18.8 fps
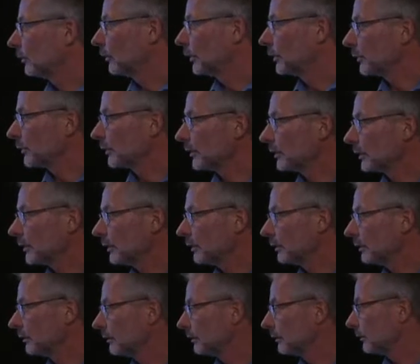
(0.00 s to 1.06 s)
We would
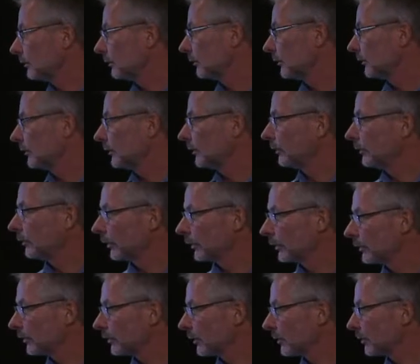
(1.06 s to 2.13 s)
see
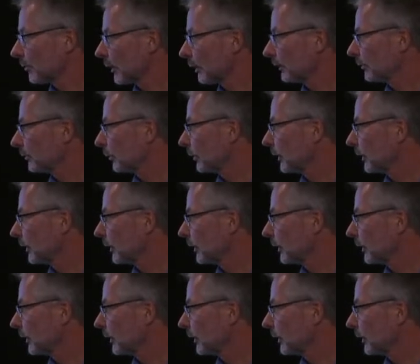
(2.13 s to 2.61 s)
non-transparent